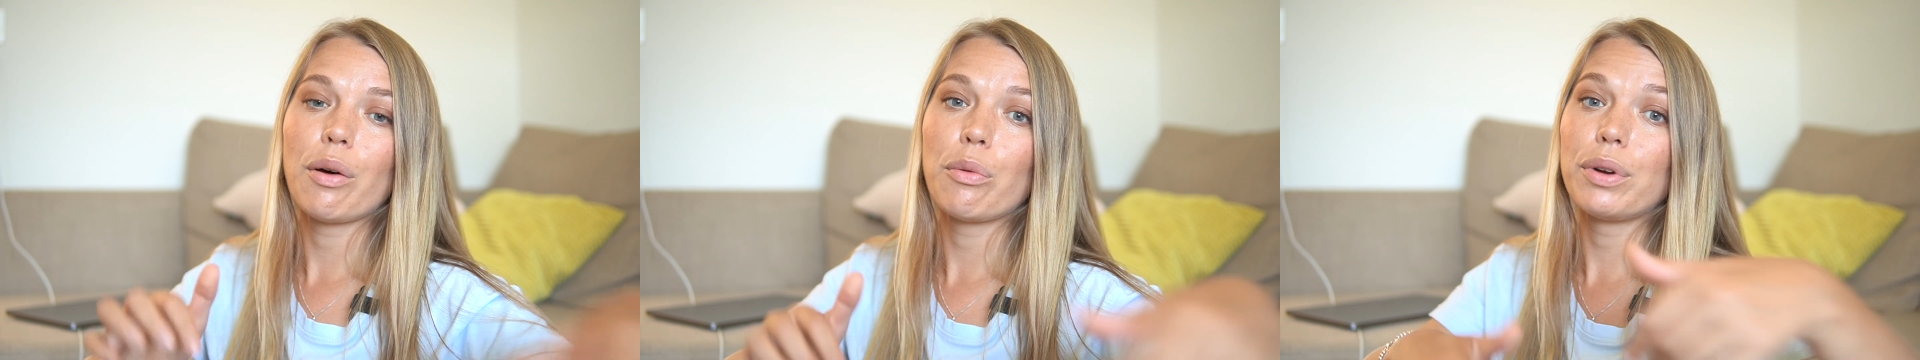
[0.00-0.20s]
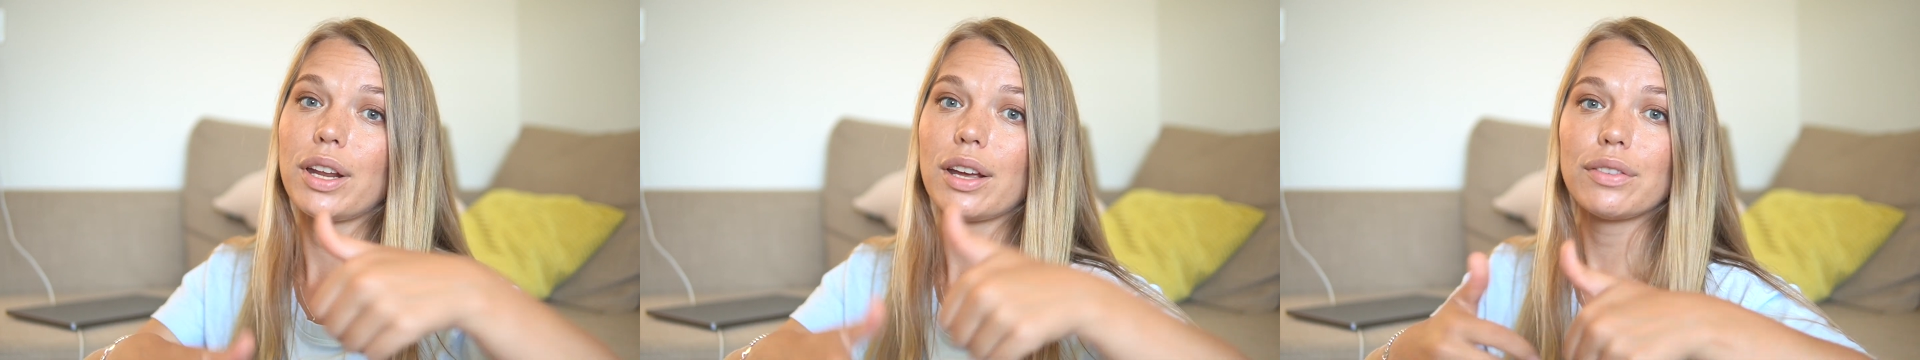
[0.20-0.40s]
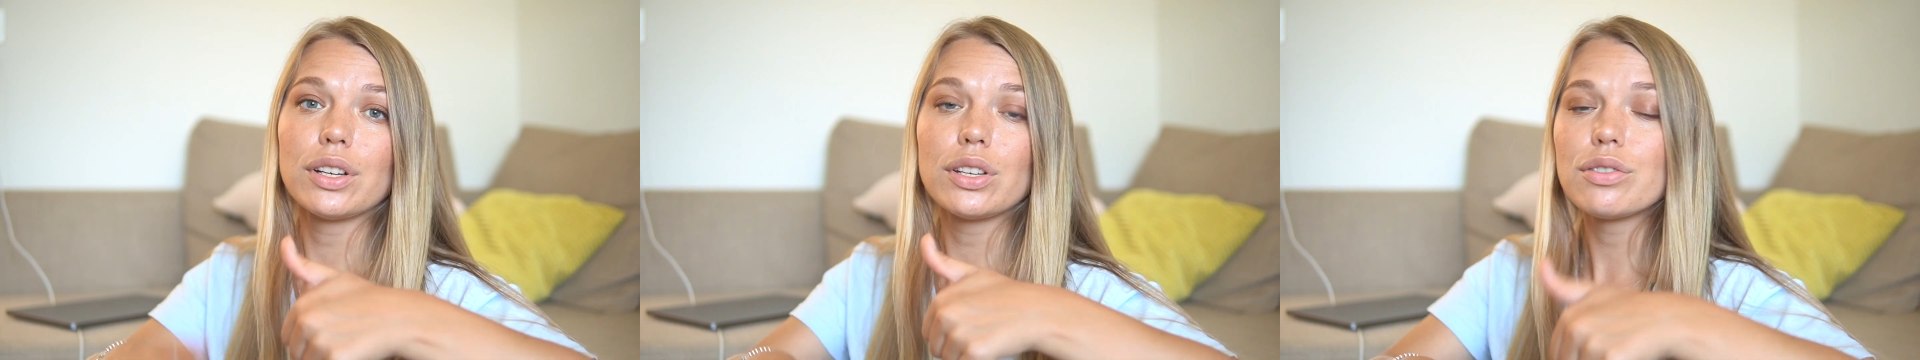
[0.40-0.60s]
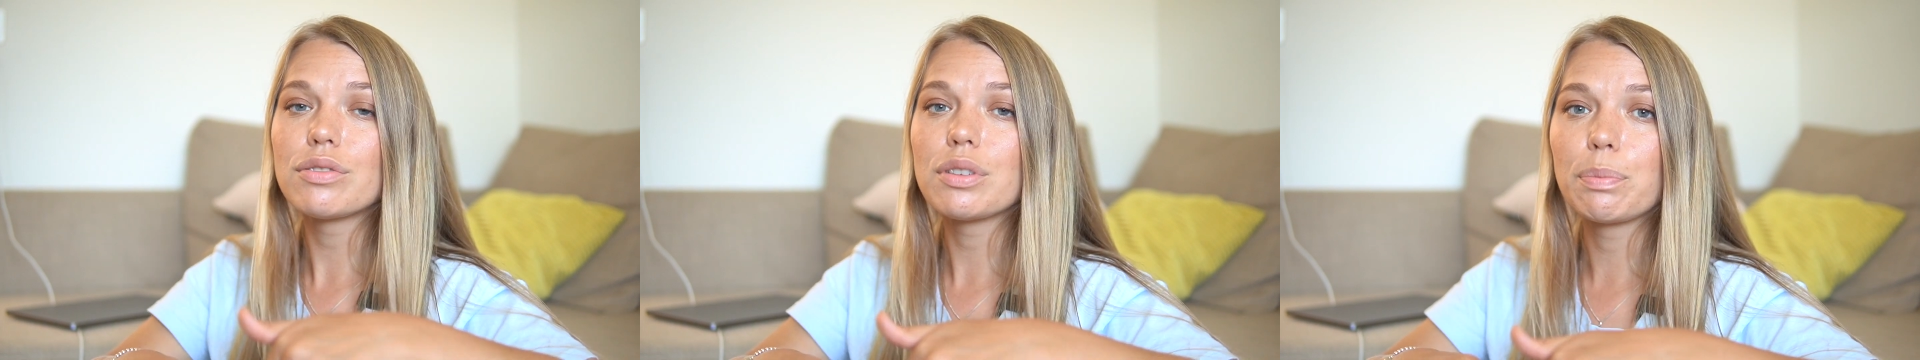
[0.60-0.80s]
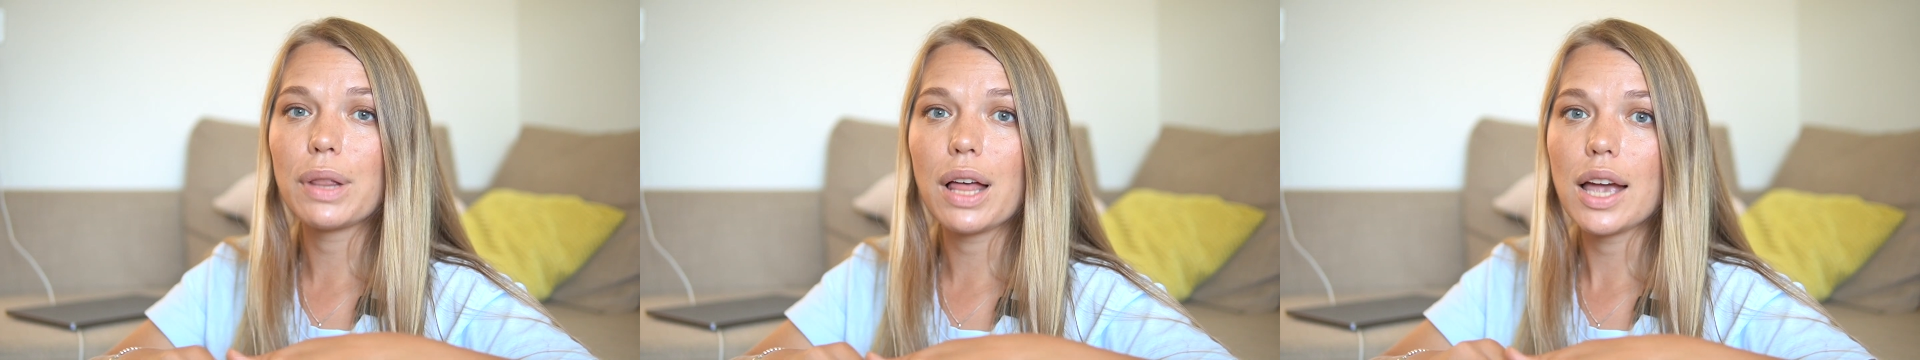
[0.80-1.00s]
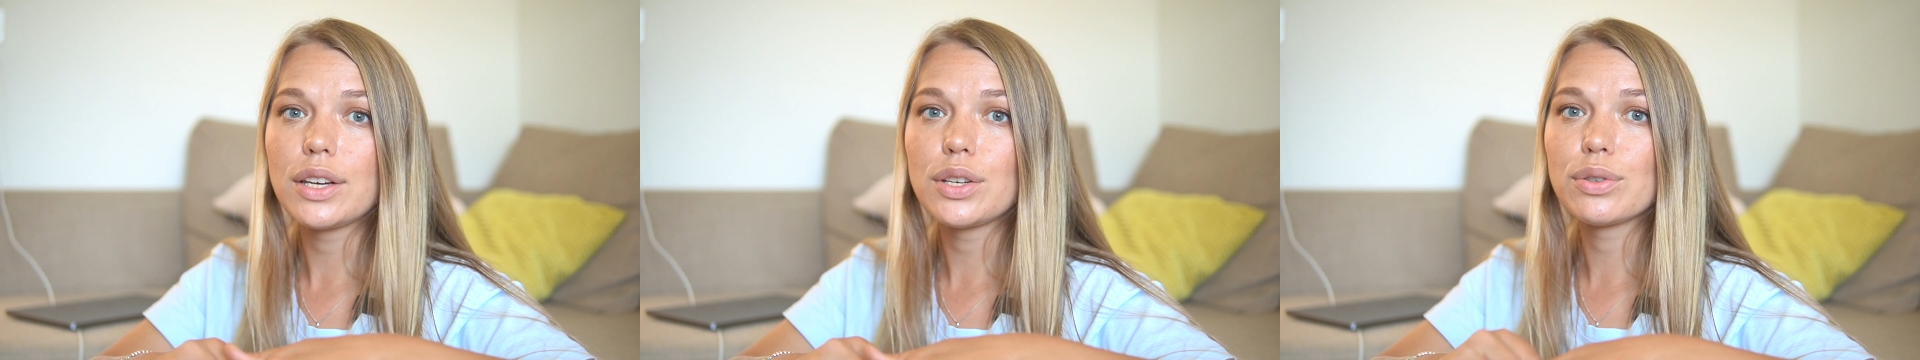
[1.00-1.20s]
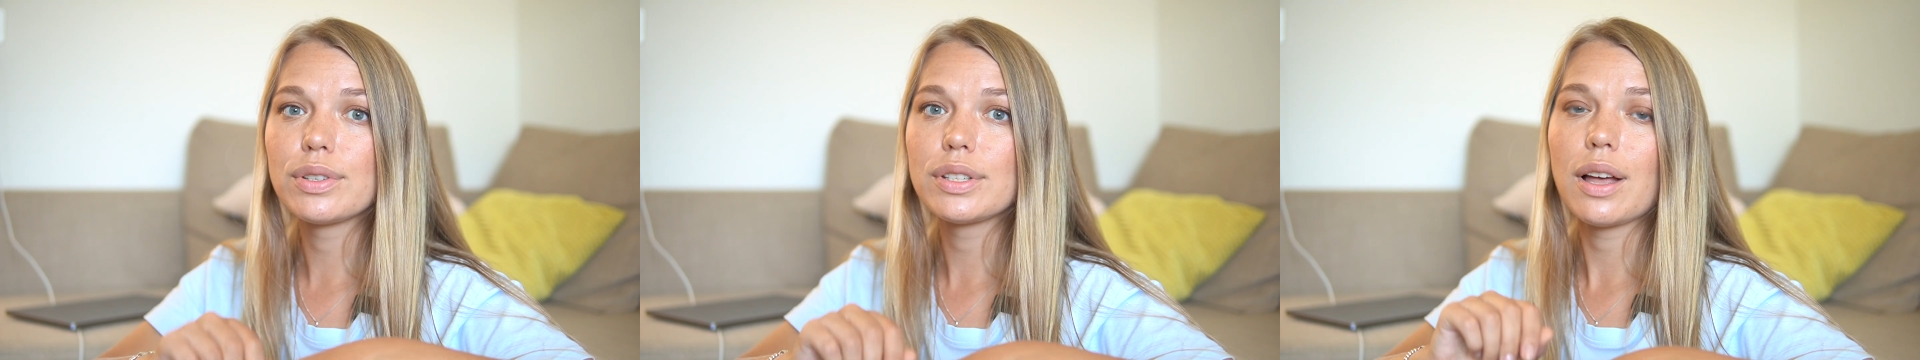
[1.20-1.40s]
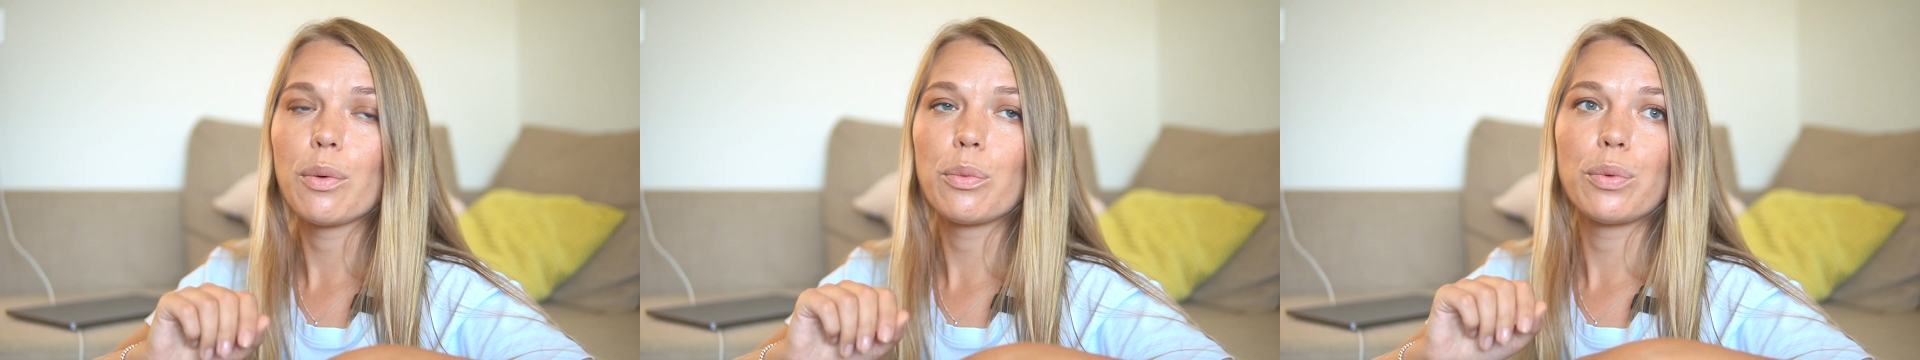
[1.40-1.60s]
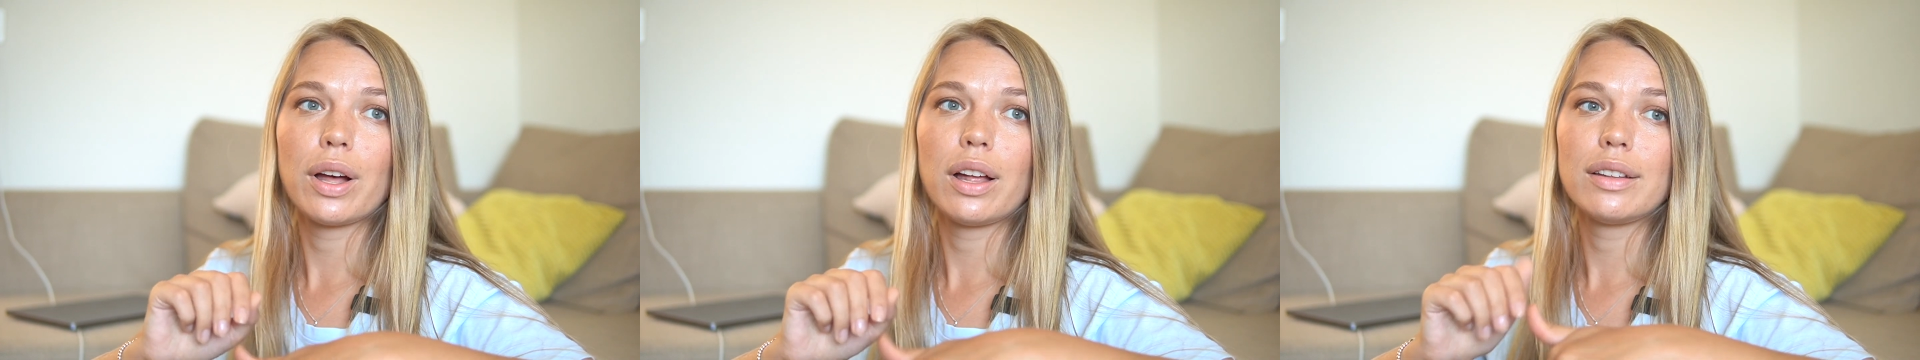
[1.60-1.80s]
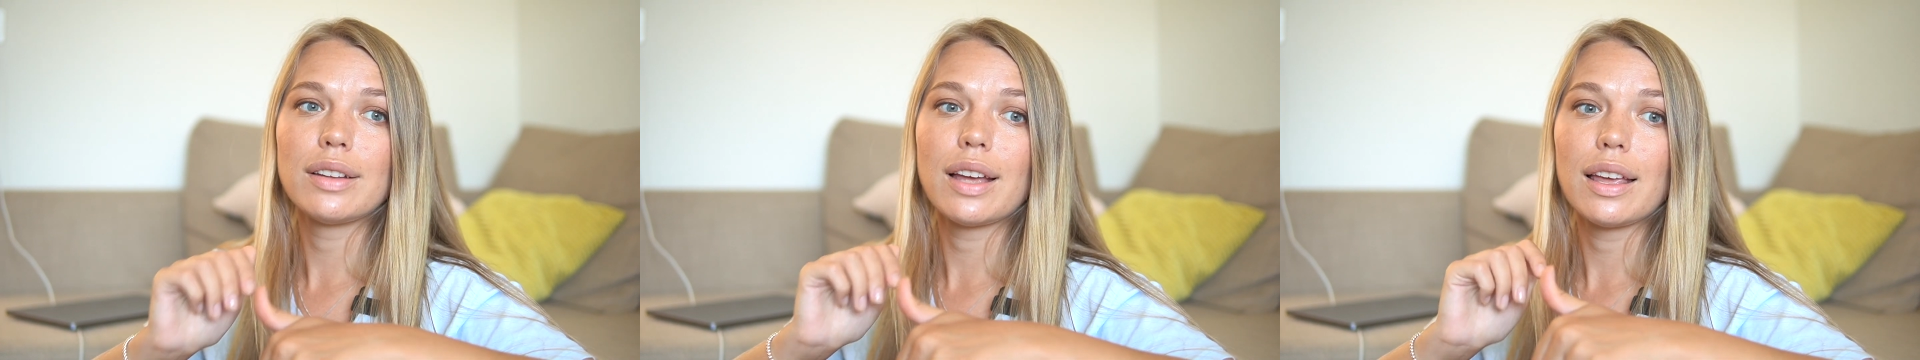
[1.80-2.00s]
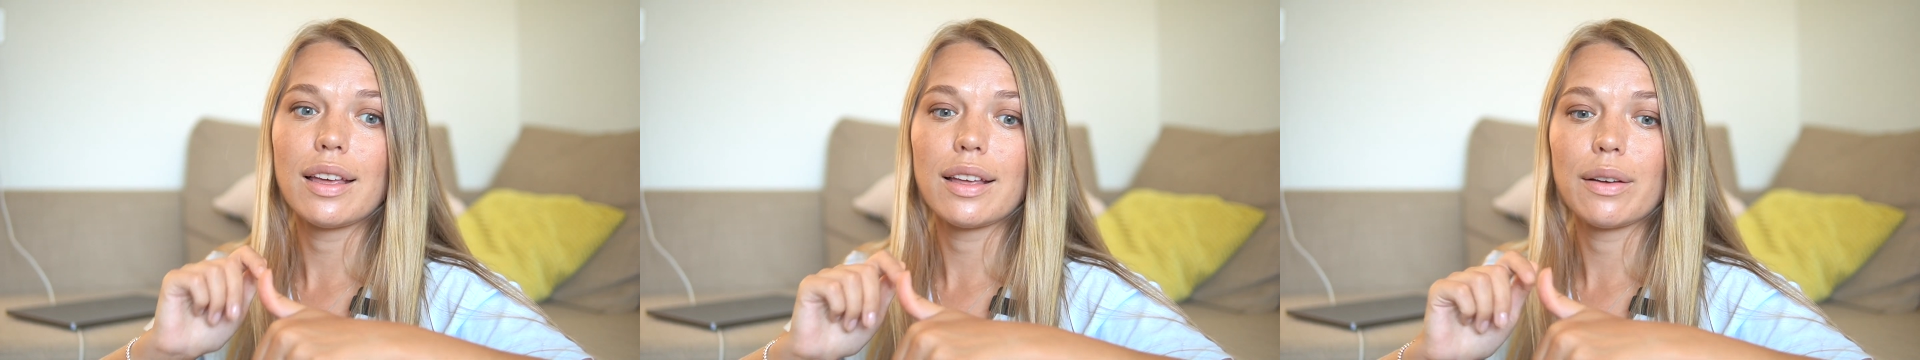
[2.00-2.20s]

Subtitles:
whenever you reply to someone,